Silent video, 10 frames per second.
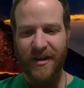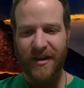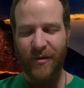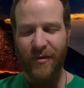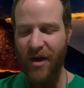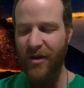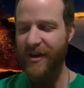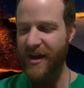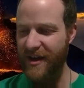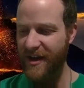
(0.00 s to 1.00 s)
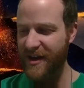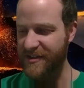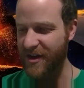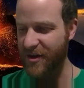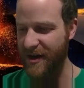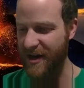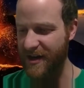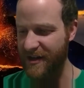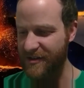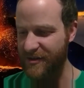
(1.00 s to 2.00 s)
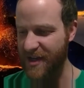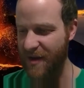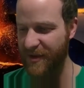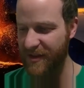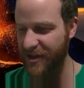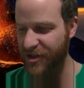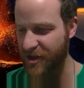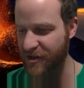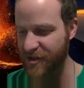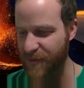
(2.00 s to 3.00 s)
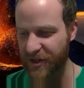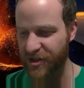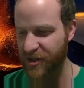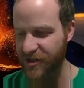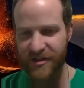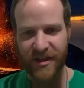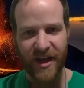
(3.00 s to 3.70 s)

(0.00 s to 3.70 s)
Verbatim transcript: Wow. Okay. Yeah. So, uh, so Tommy Lee Jones makes sure that